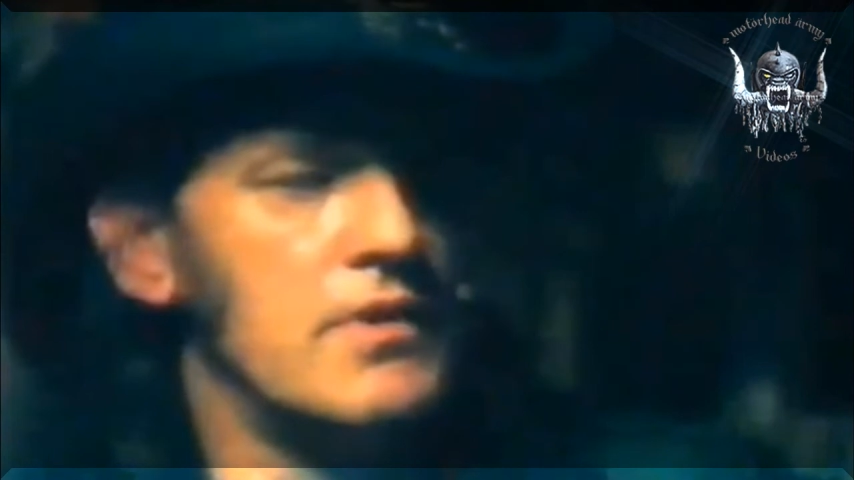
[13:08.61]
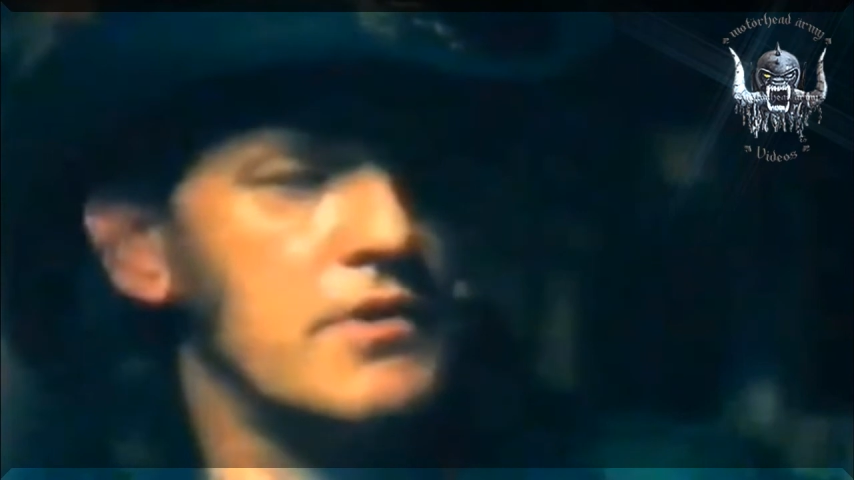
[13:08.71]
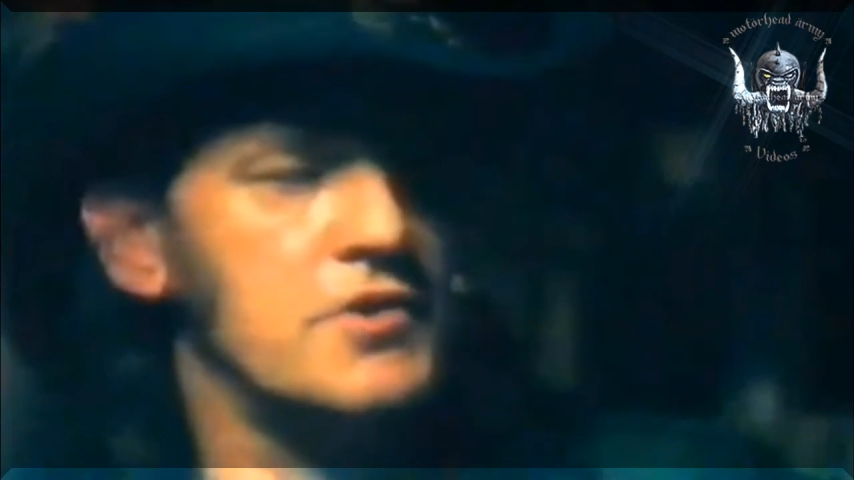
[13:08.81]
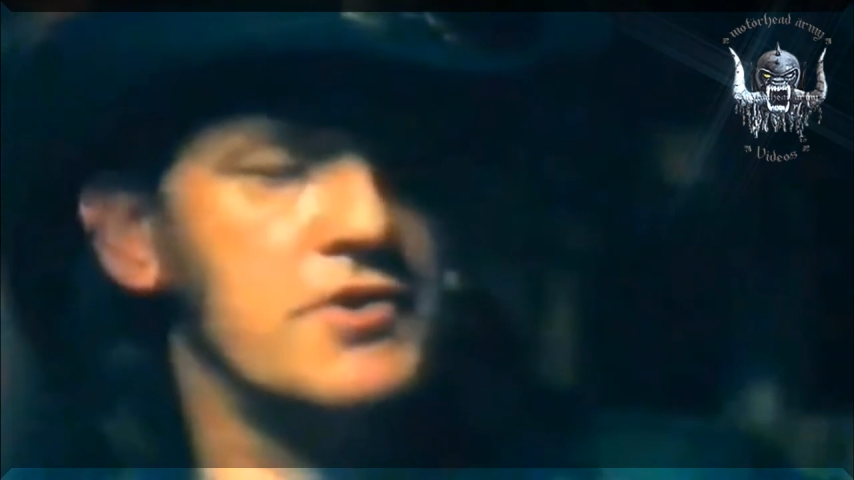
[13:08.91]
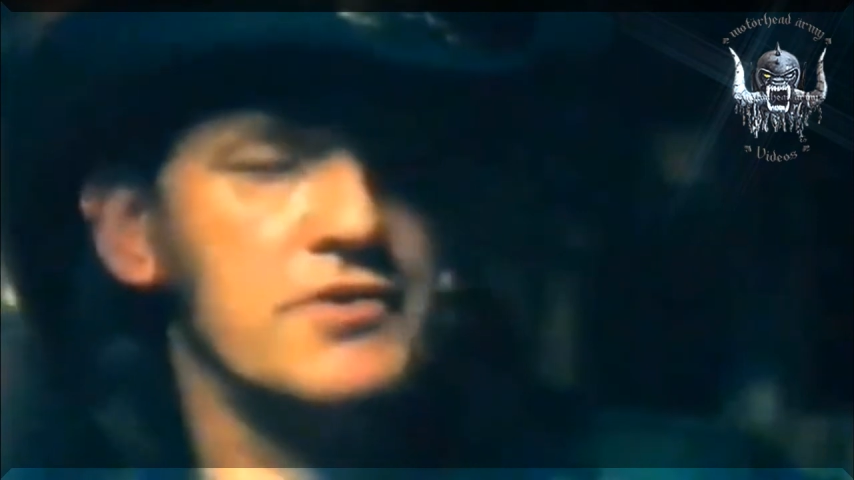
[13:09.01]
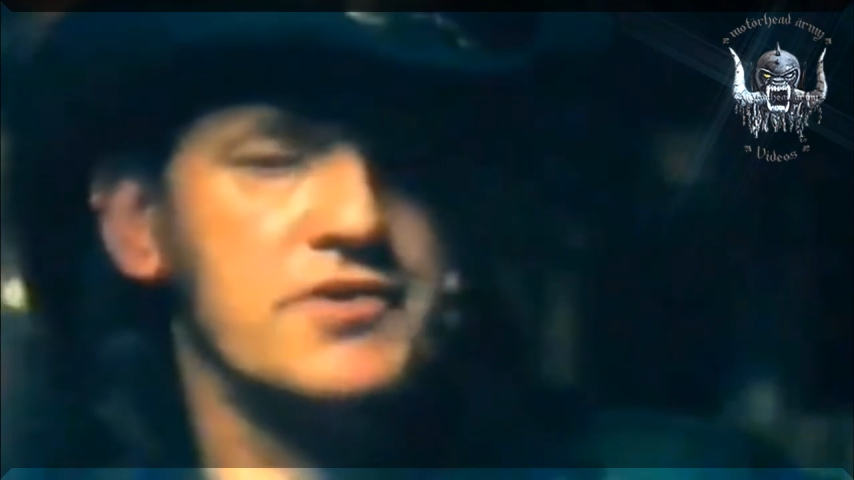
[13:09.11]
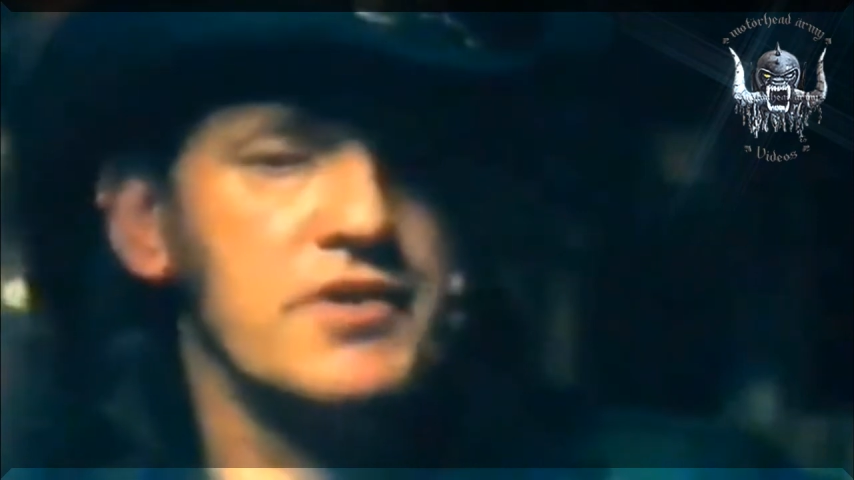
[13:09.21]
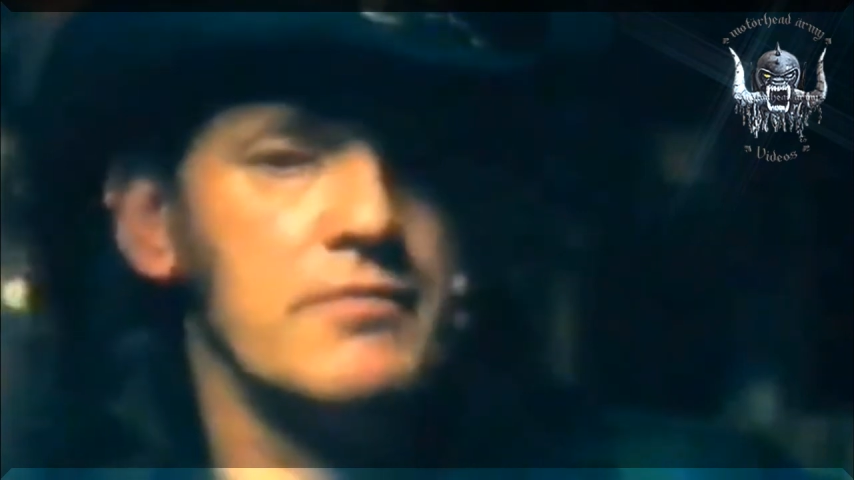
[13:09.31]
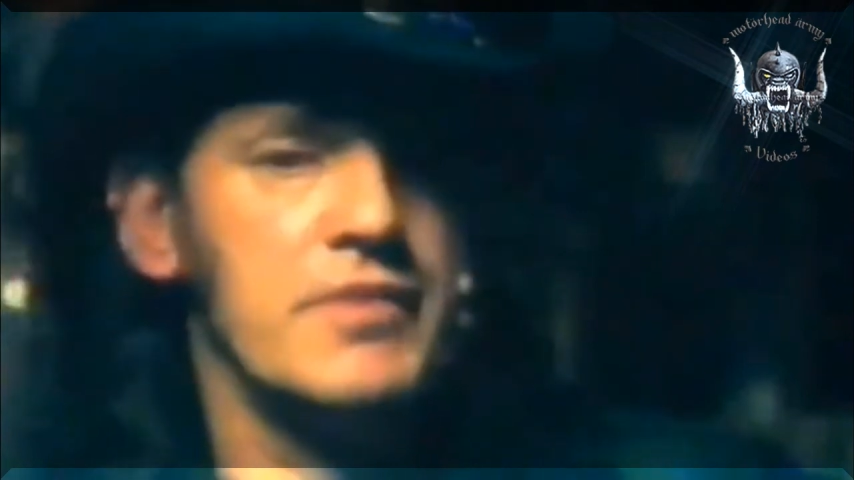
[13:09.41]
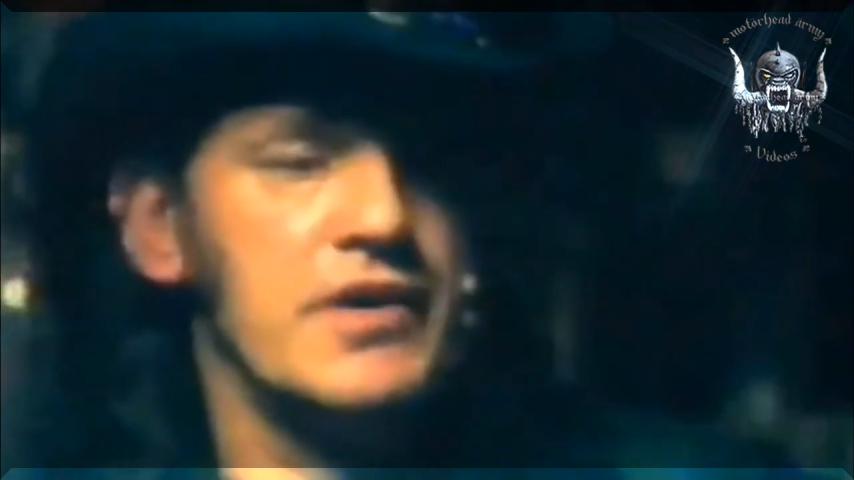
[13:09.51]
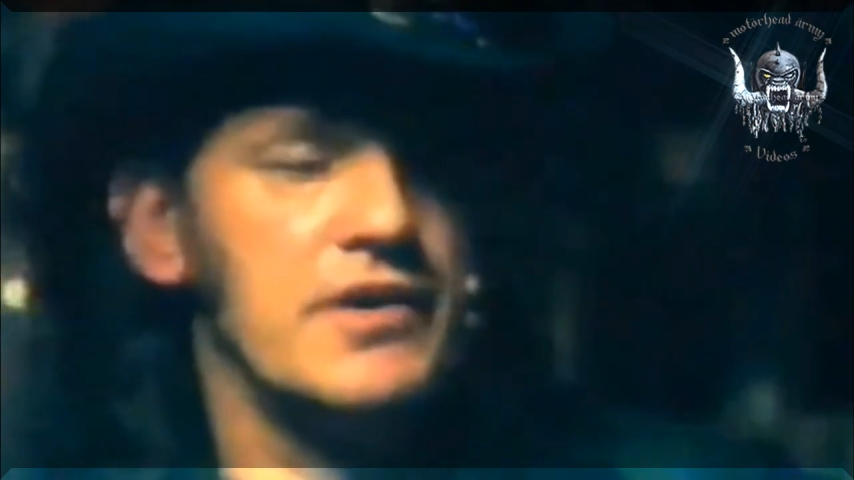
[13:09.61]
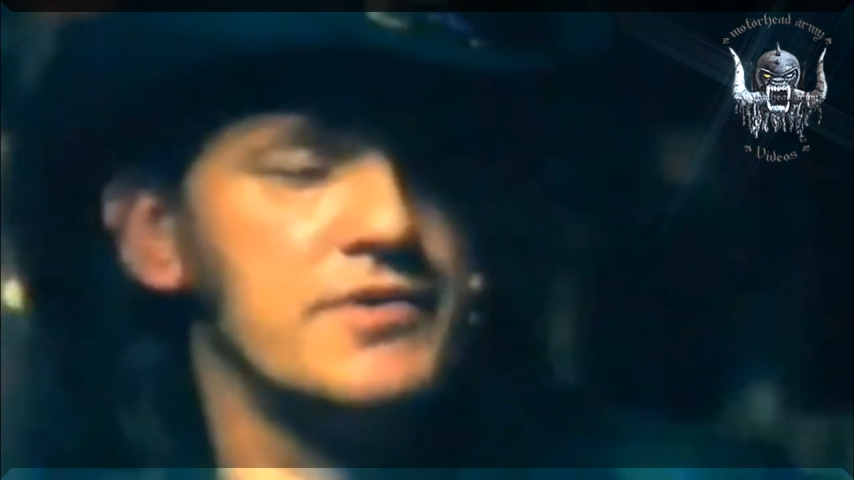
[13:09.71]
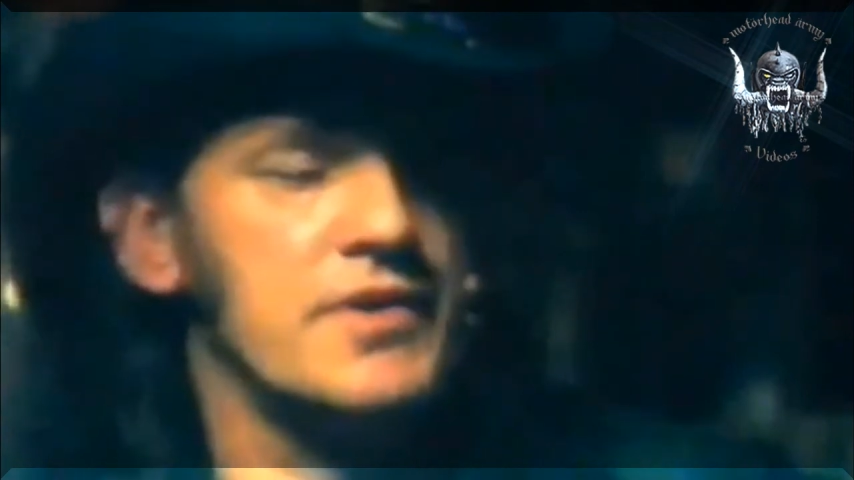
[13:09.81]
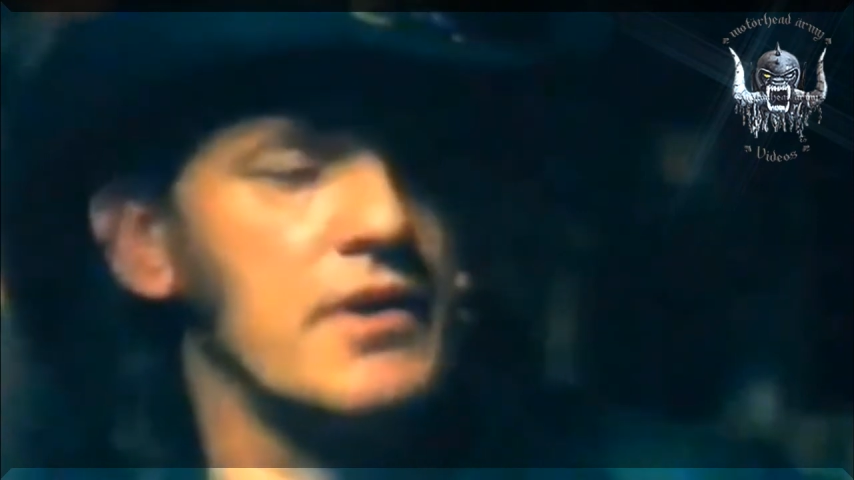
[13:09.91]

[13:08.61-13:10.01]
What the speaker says: Because you can see them beginning to